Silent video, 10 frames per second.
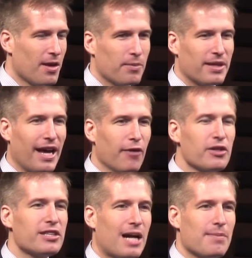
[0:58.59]
But
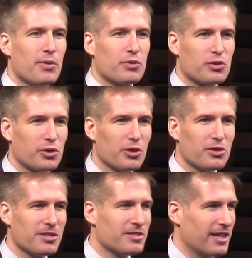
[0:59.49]
every time I would return
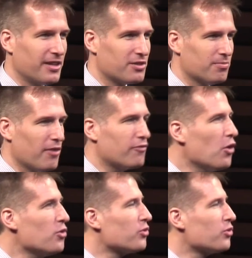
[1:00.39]
to the States, my phone would